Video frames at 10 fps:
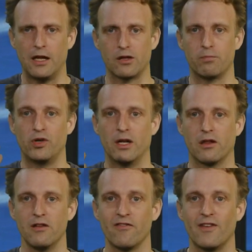
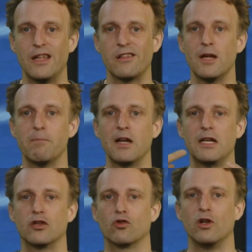expressive is the
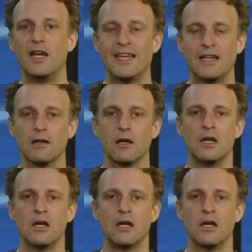ability to link